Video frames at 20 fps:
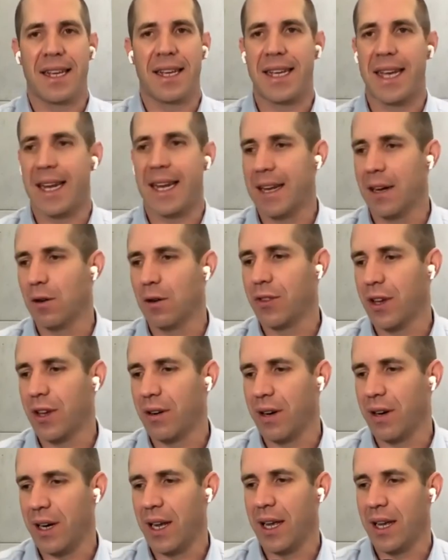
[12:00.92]
Getting out
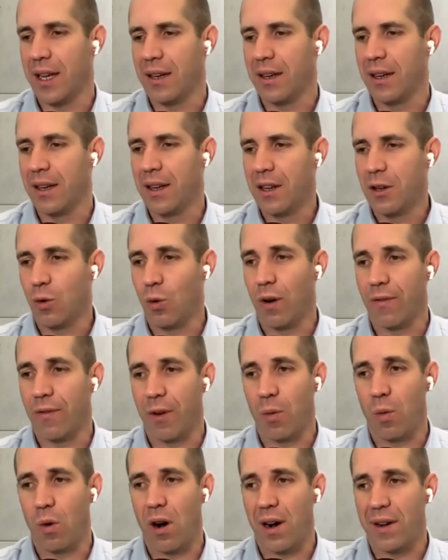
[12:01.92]
there and going
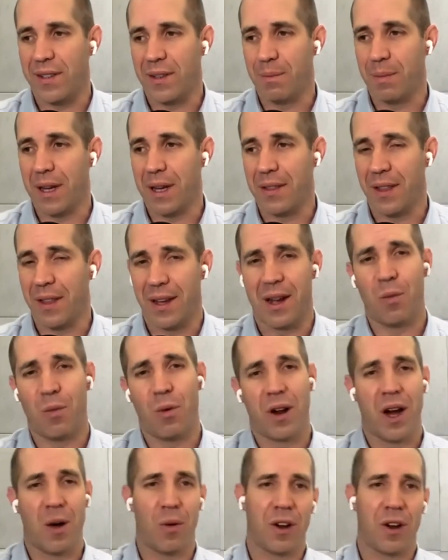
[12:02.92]
for a walk is a big thing. I
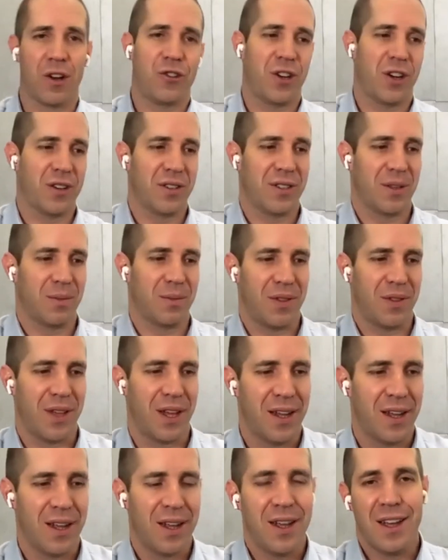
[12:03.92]
want to share something
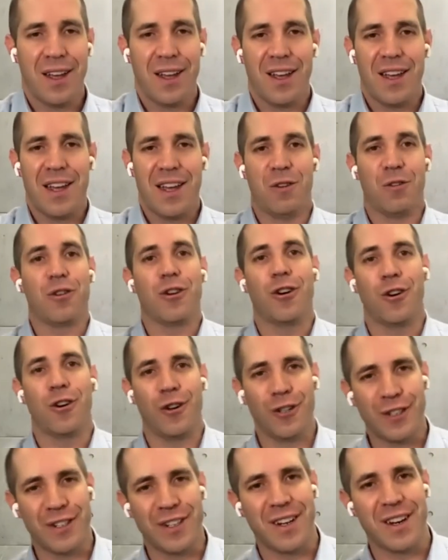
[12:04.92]
that,
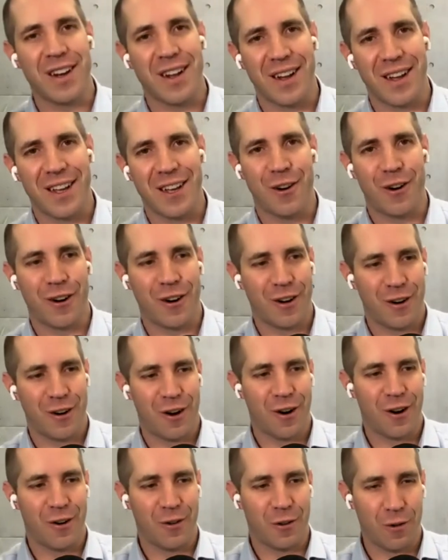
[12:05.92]
Kristin and I
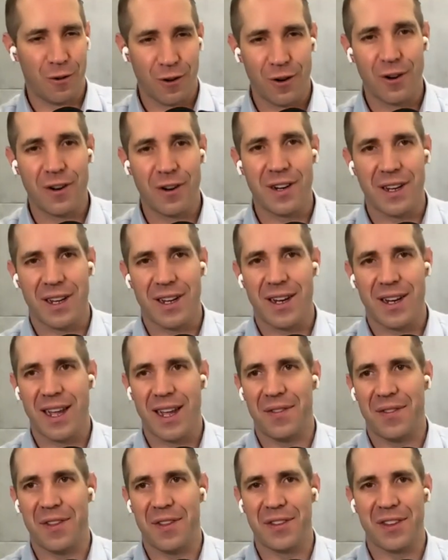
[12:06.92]
are learning,
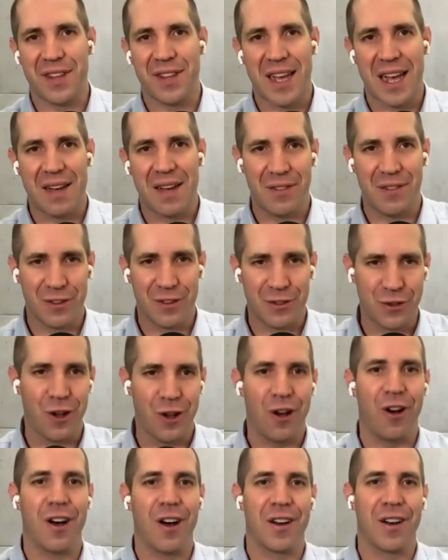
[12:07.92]
and this is having this
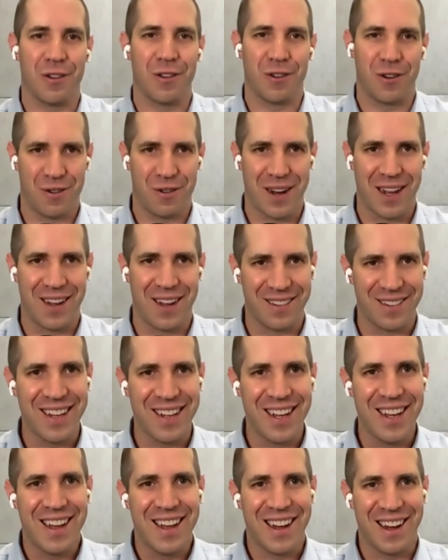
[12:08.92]
toddler
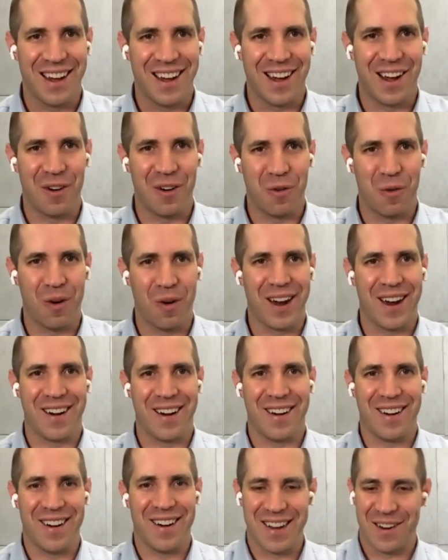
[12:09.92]
around,
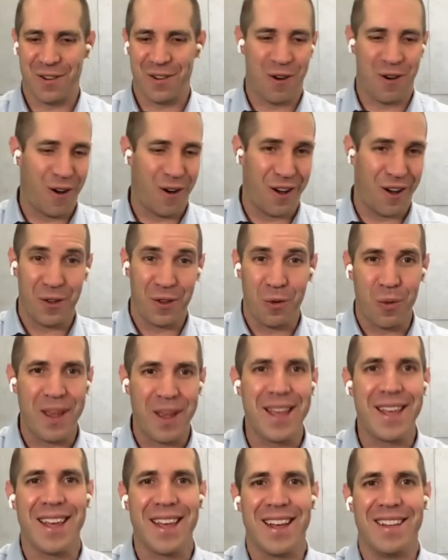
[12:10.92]
where, on the
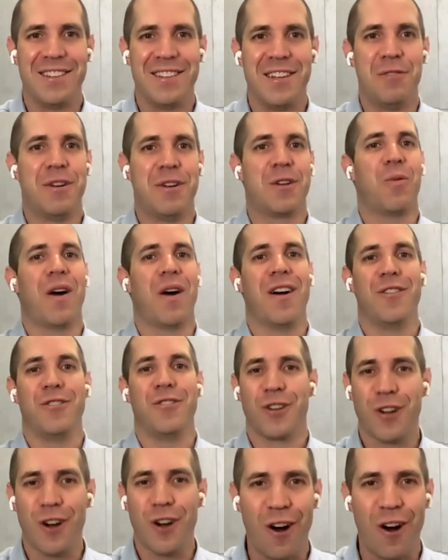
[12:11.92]
weekends, he
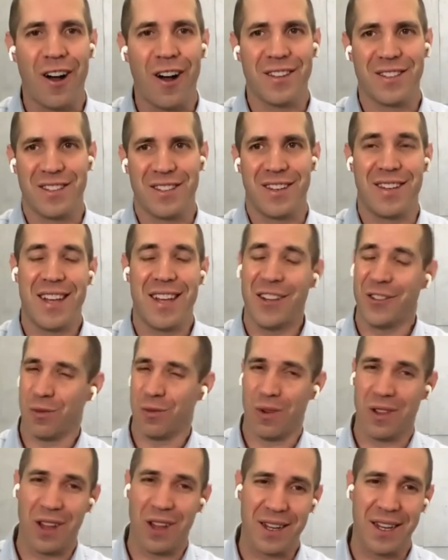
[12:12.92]
requires your constant
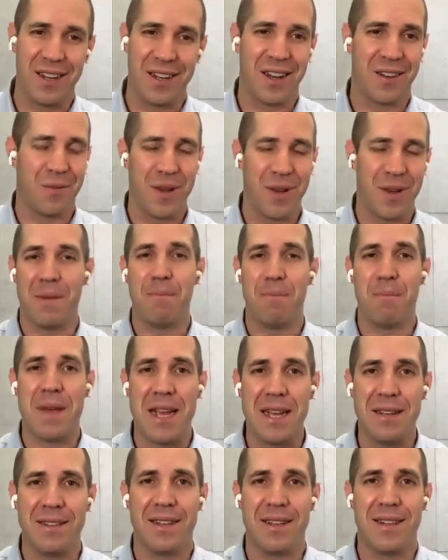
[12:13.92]
attention. We're lucky enough. We have an
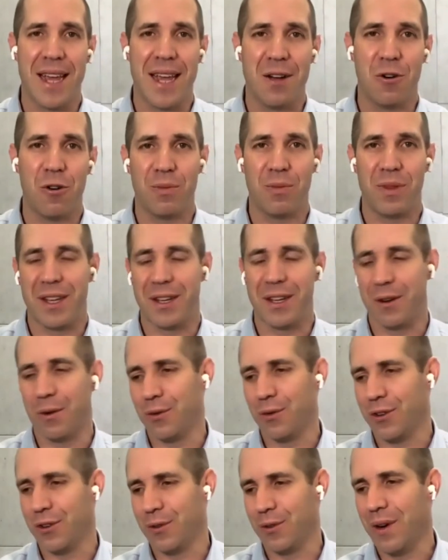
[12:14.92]
amazing day home that he
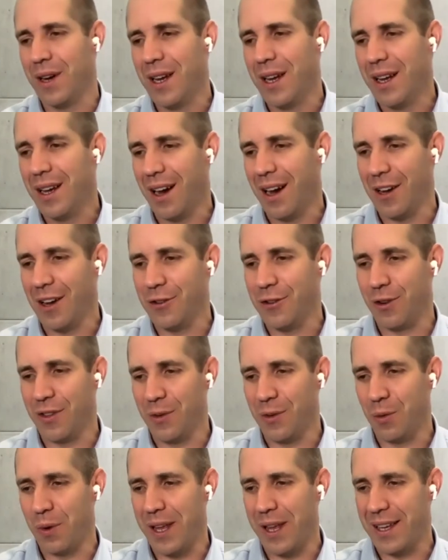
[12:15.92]
goes to
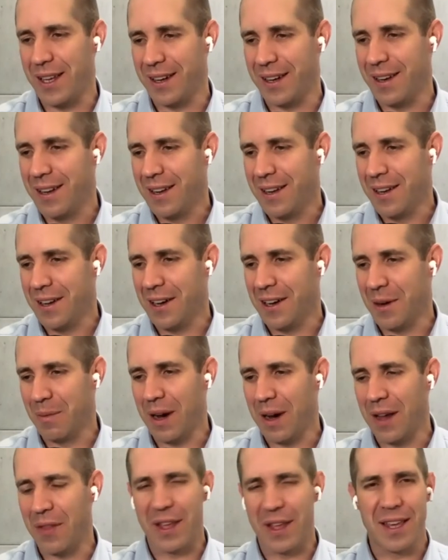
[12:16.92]
during the week. And
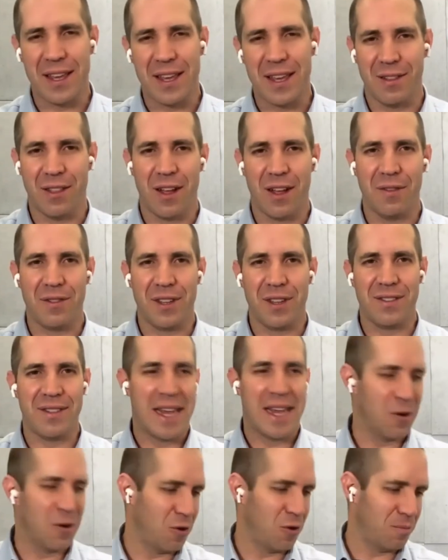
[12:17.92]
I think he loves his
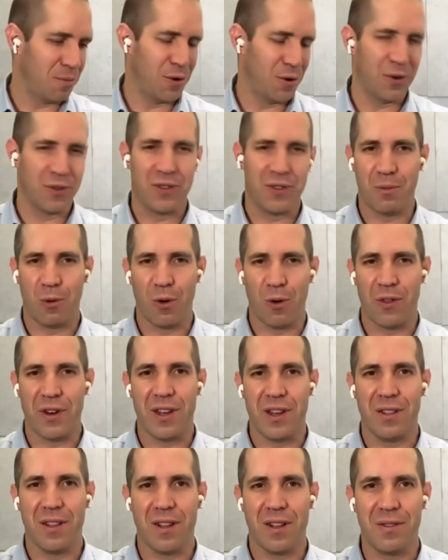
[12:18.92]
day home person more than
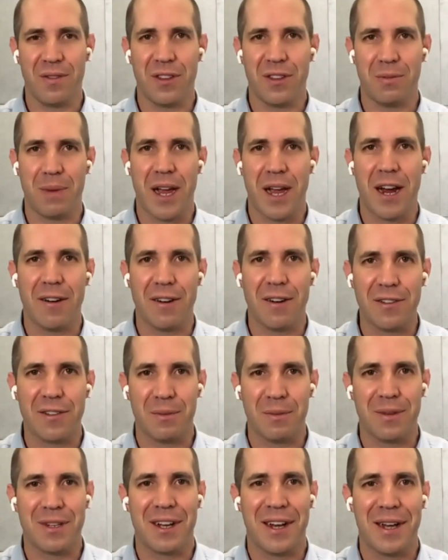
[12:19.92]
he loves his parents
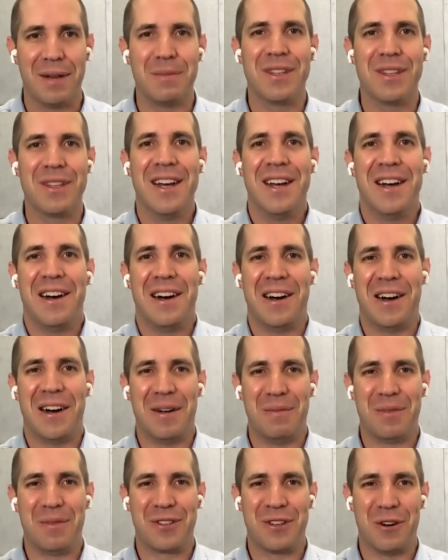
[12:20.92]
sometimes.
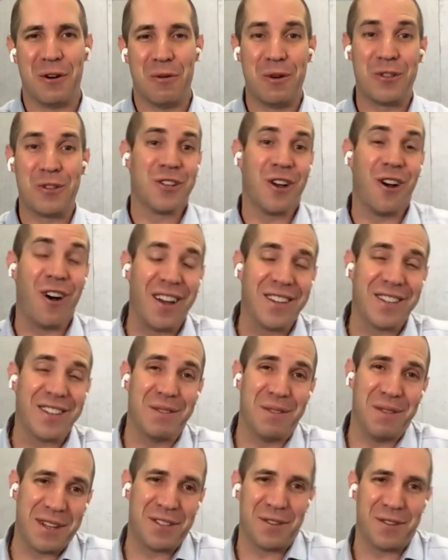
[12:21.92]
Which is
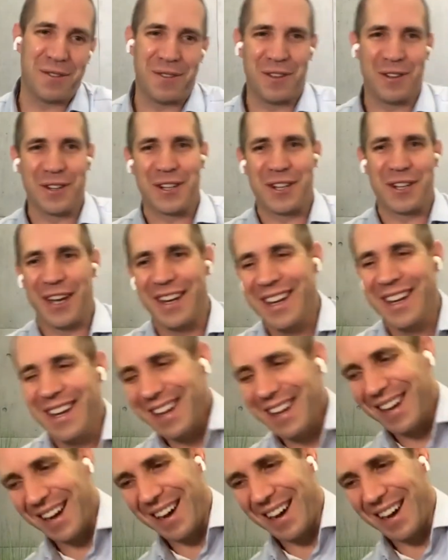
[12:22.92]
awesome. It makes you feel good.